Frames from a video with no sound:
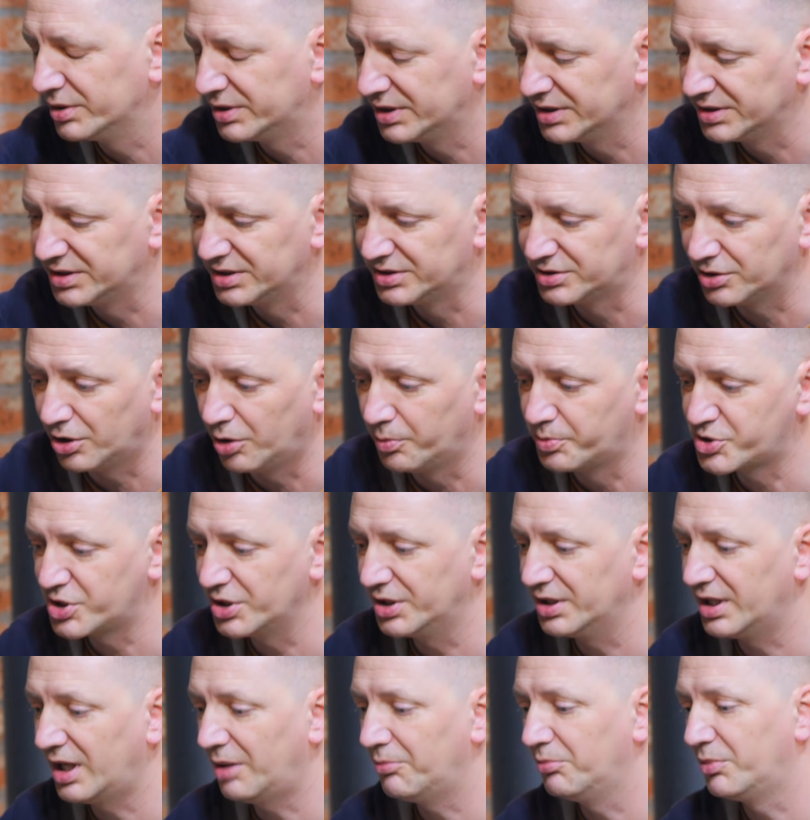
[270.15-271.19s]
This is
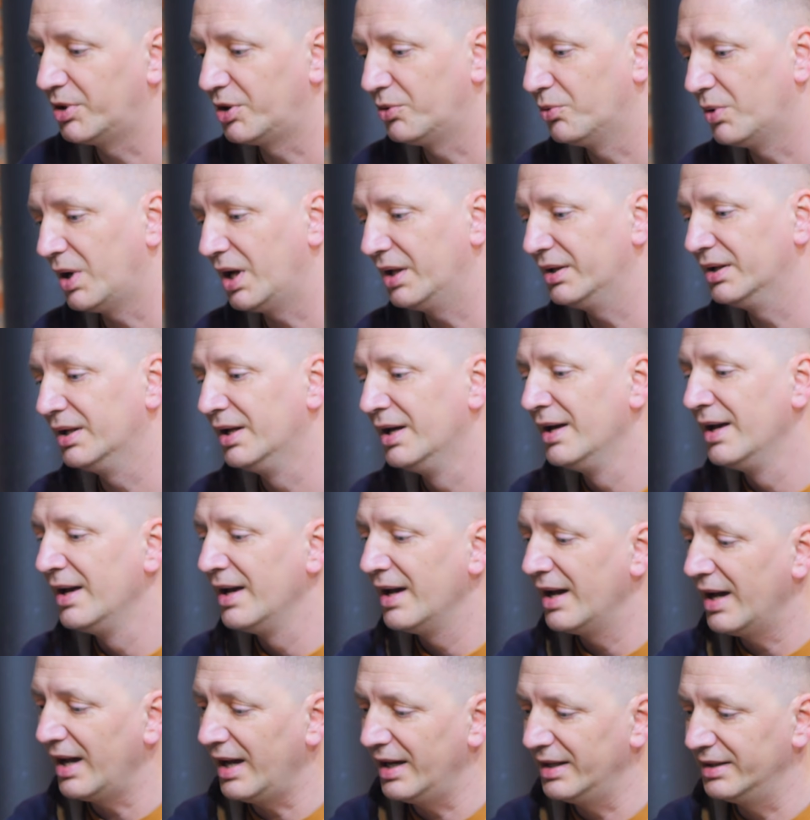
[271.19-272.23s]
option number one,
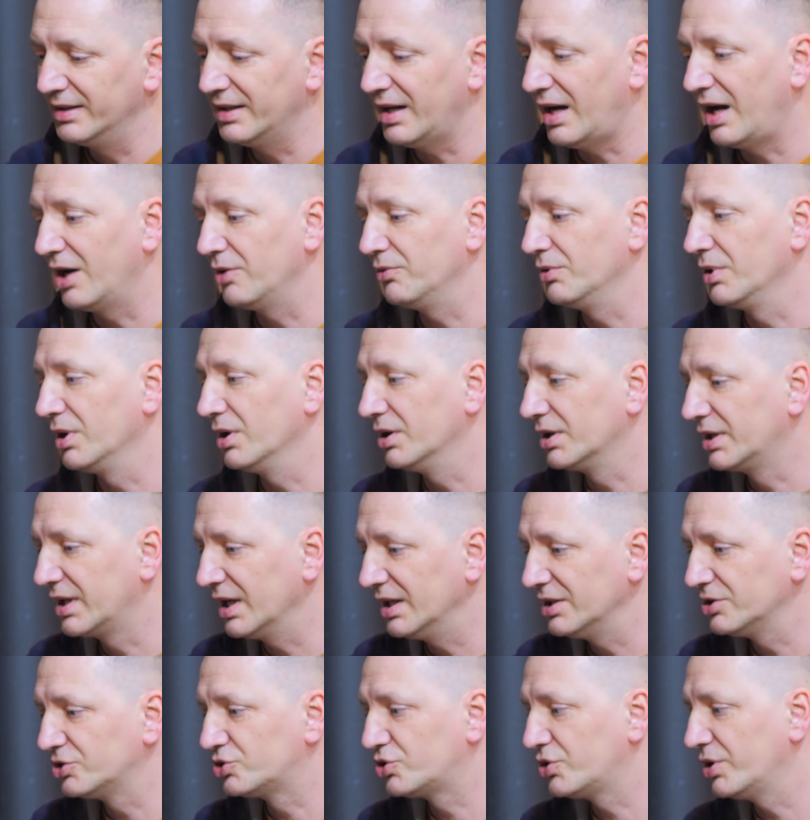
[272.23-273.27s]
and I will
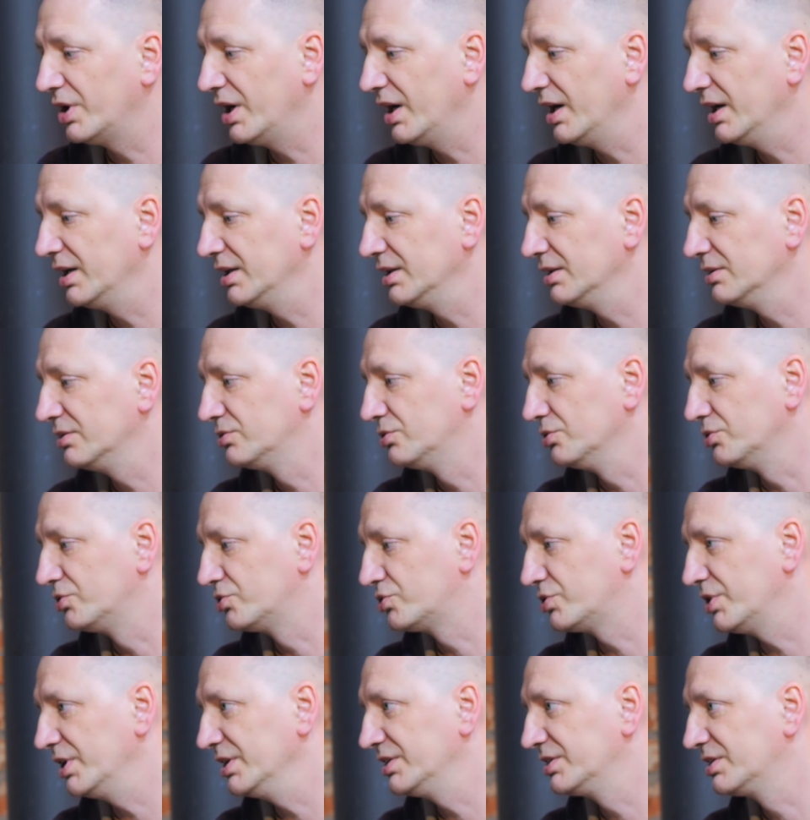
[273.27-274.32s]
again try to
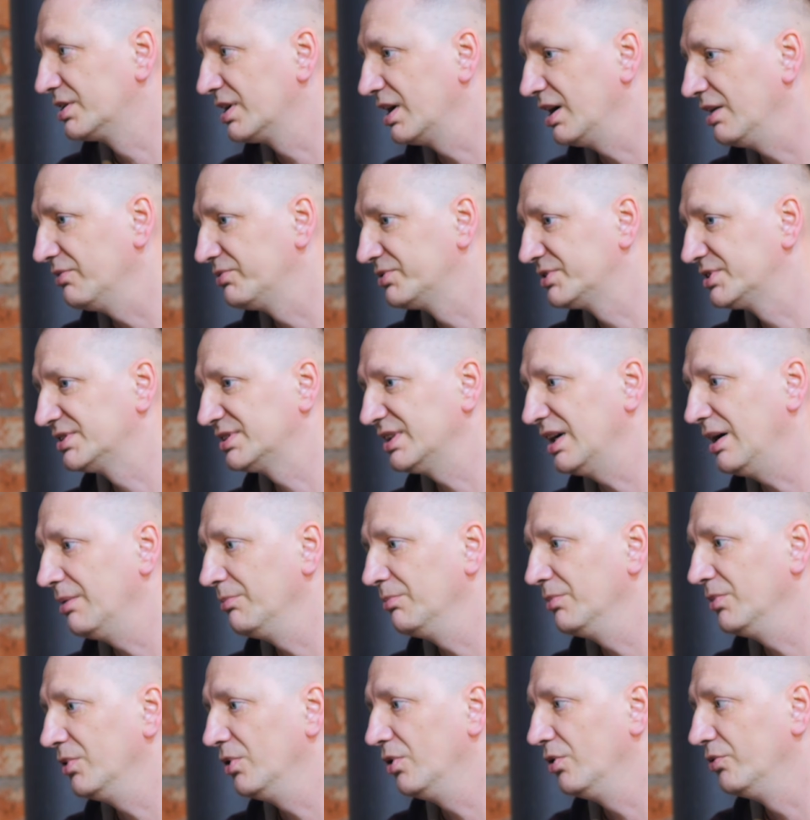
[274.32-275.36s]
thread graft
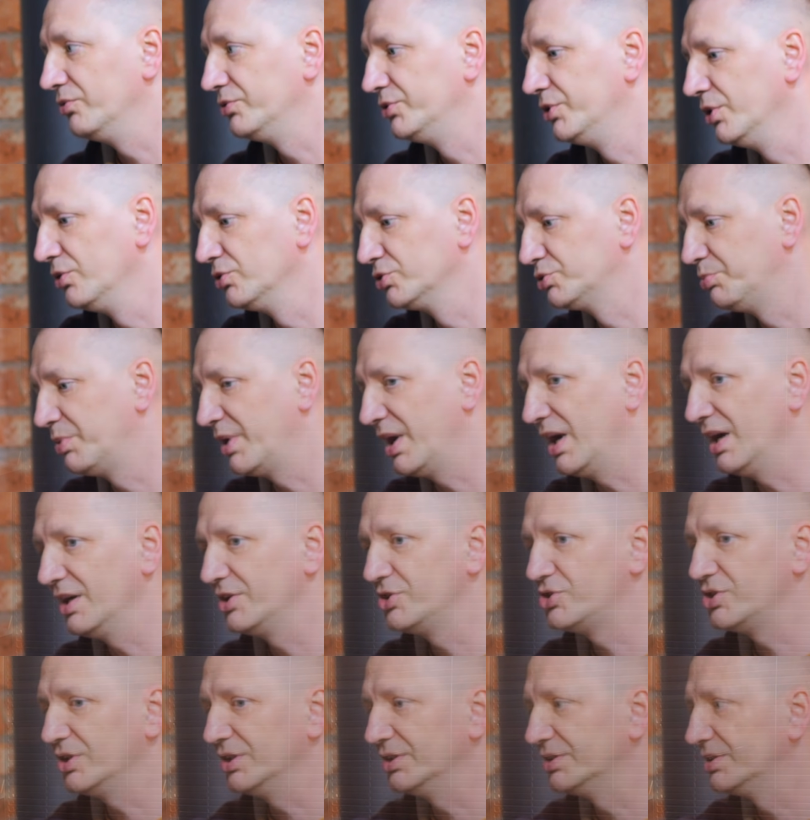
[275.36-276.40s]
some of those
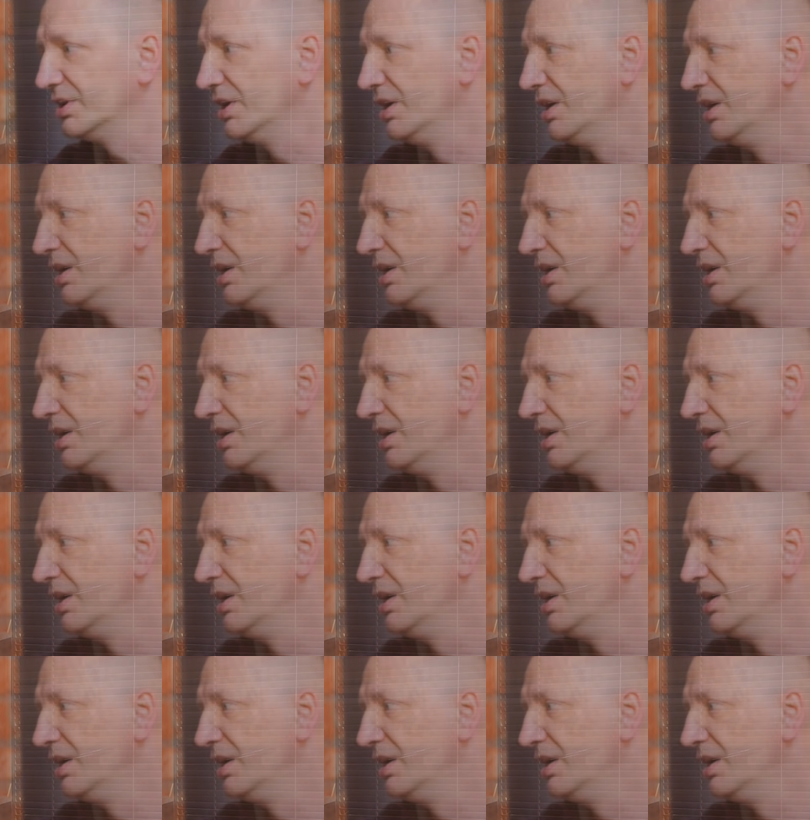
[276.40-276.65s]
branches.